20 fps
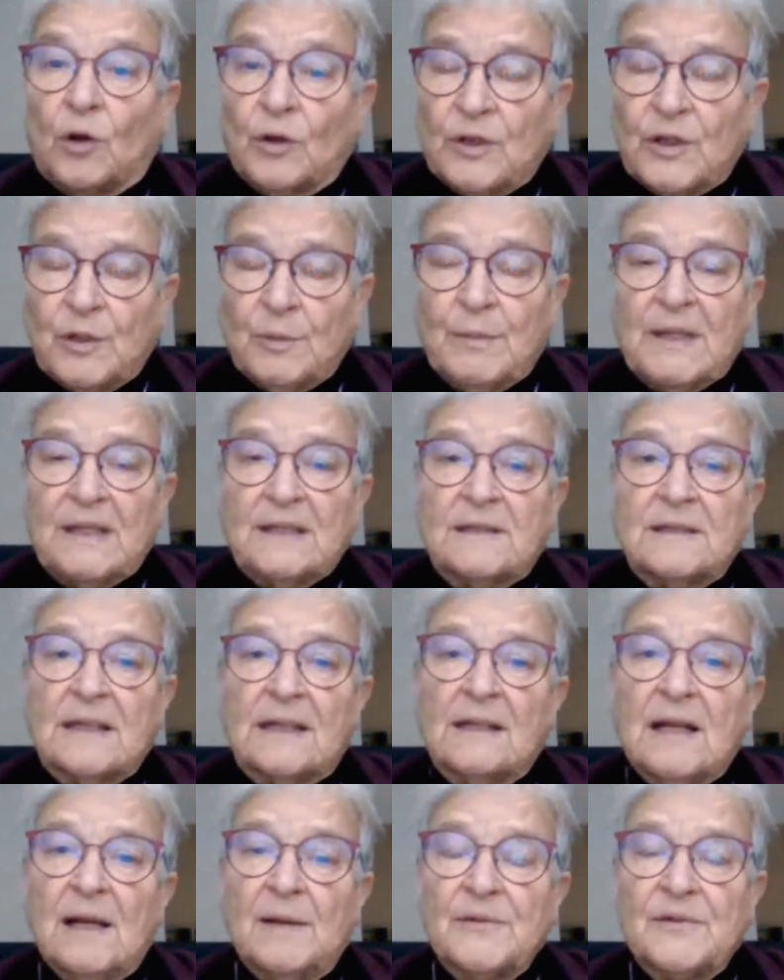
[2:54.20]
document.
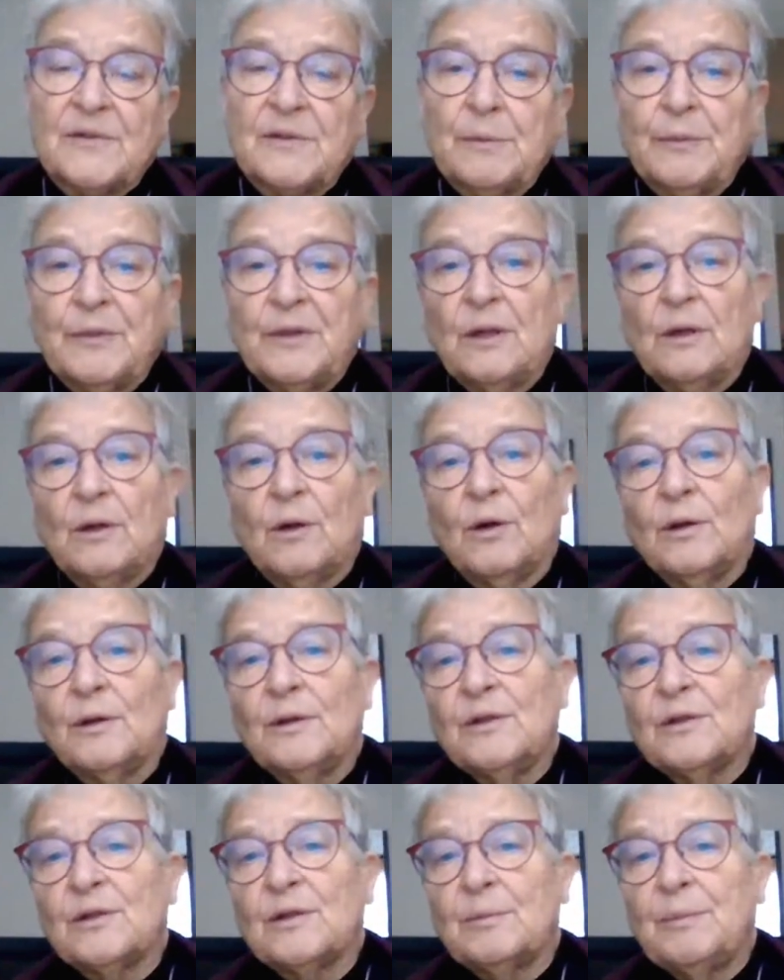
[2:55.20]
It comes from the
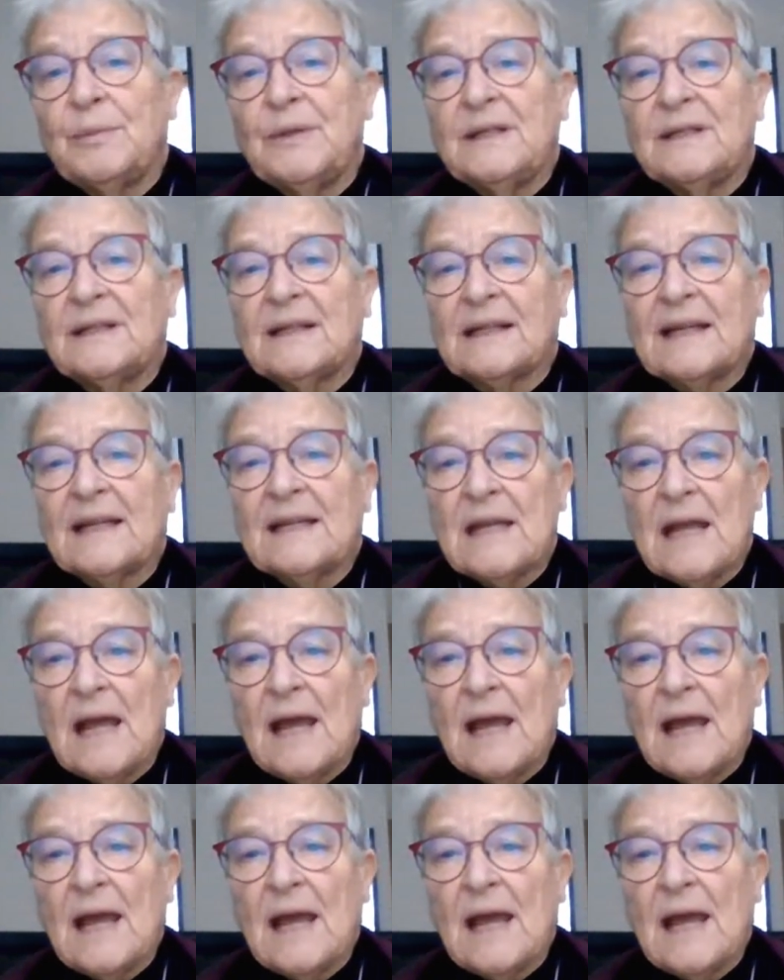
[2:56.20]
all European